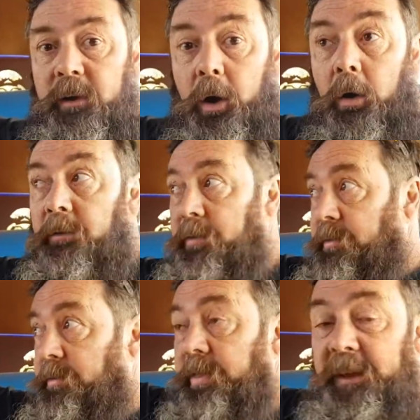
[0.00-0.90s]
of
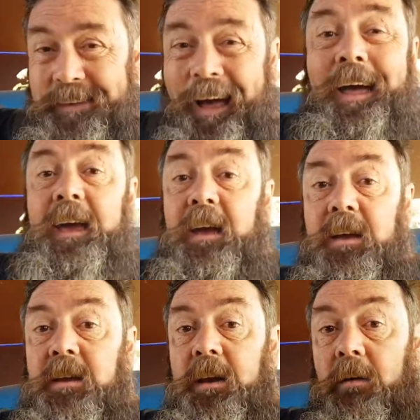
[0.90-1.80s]
the day
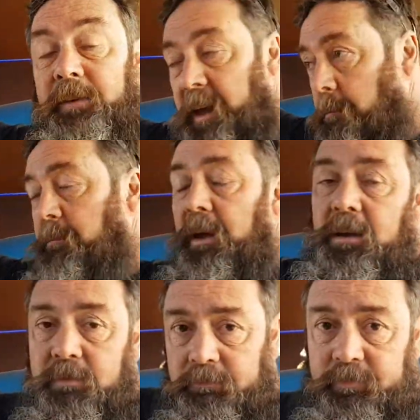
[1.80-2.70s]
of him
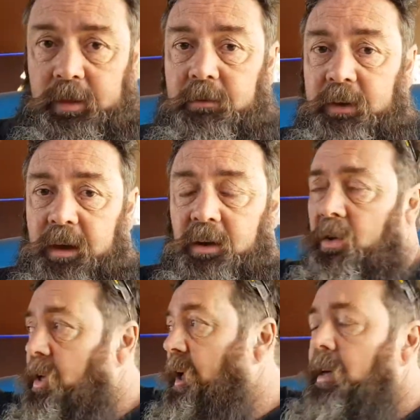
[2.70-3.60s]
his the
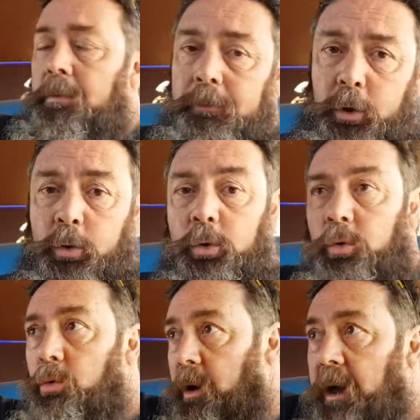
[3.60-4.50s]
vehicle
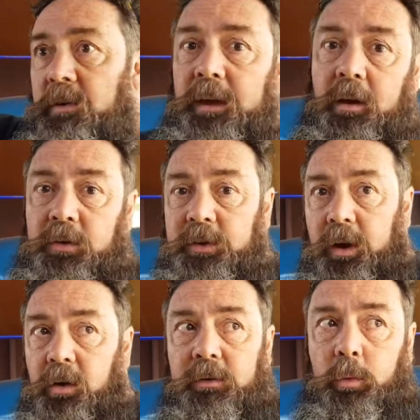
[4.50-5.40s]
crew everything else
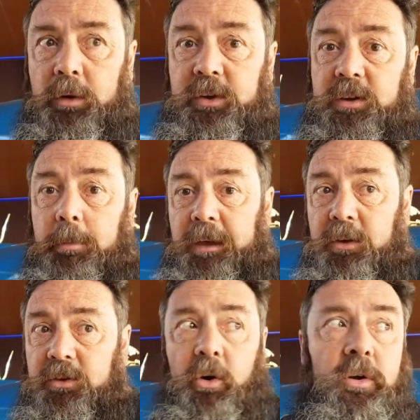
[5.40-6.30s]
so if you want to see something
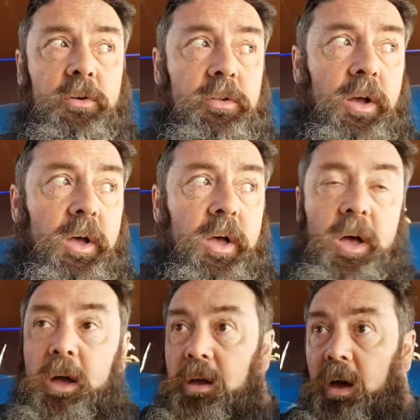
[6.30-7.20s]
historical
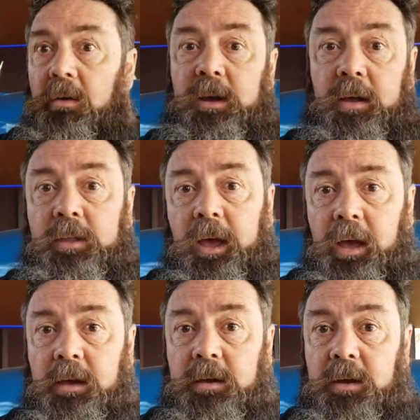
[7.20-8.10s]
go down there
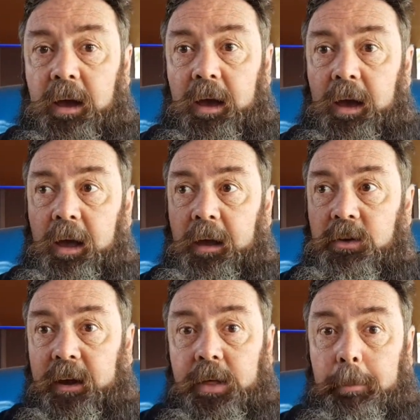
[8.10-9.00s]
uh, and
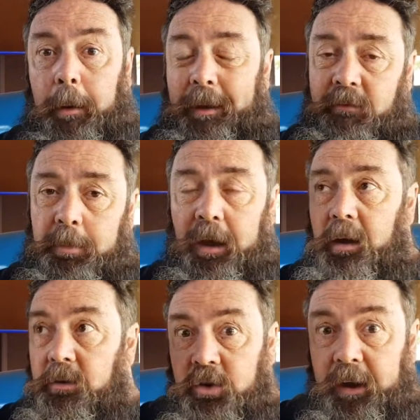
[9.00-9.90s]
check out the pub have a beer
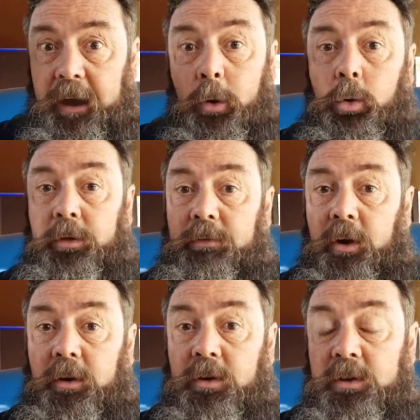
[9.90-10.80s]
check out all the
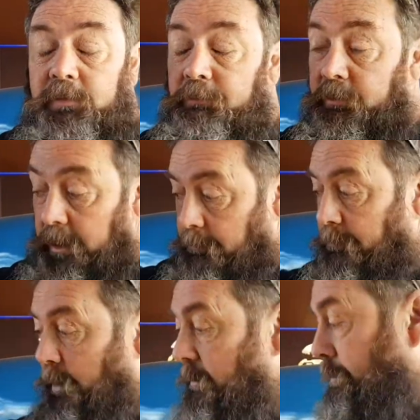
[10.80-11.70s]
photos it's pretty pretty